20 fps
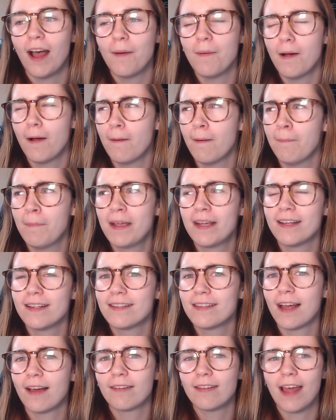I make
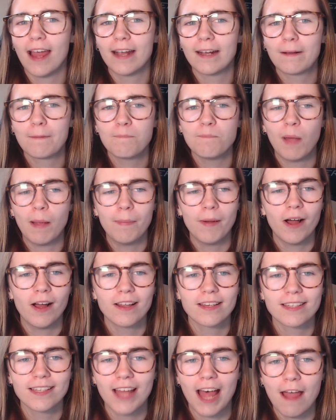it sound like my
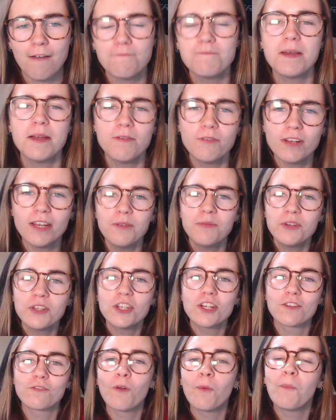past life, but it was
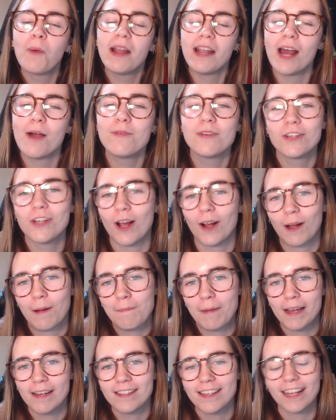just from when I was
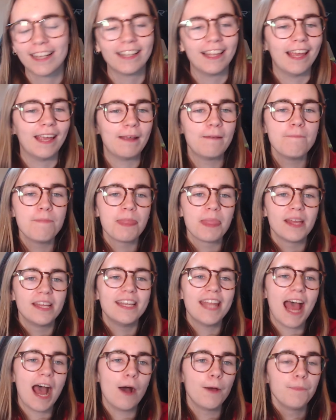younger, basically.
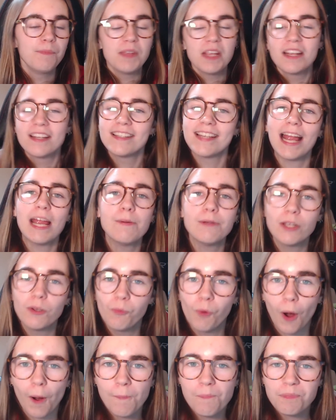Now, say what
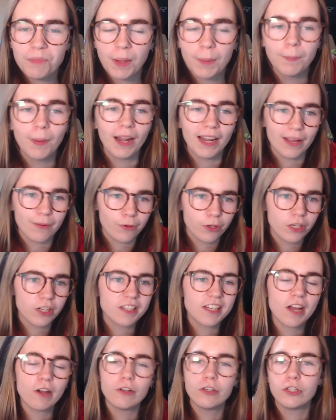you want, but I'm going
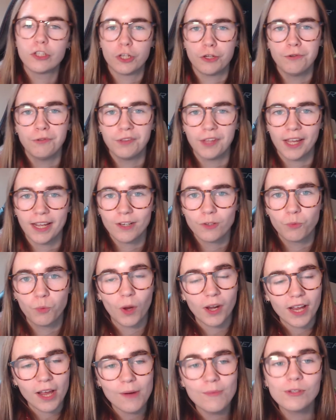to tell you two things.
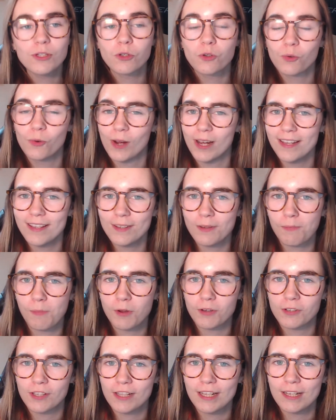One, I was a twin, so
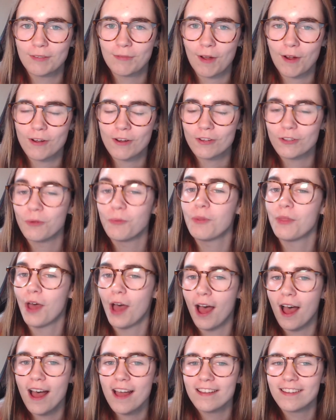most of these photos are with
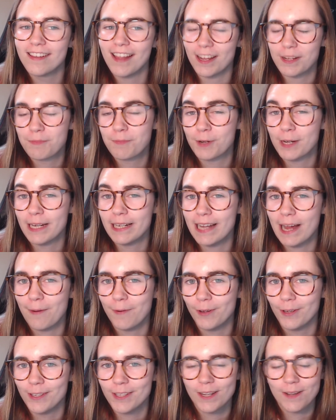her, so that's pretty
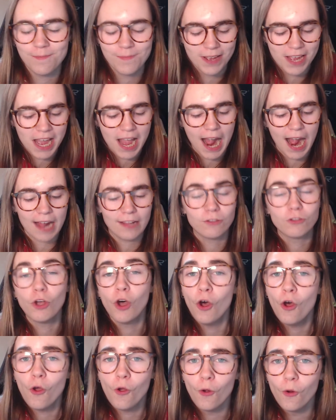damn awesome. And
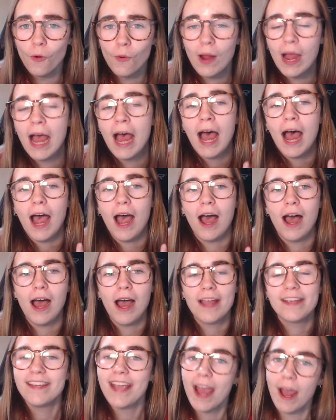two,
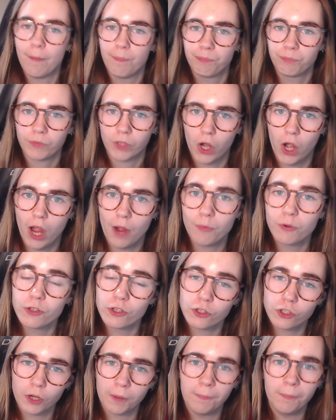yeah, I
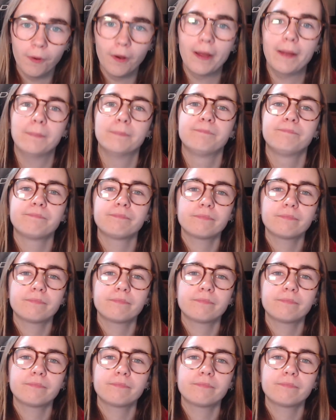was a tomboy.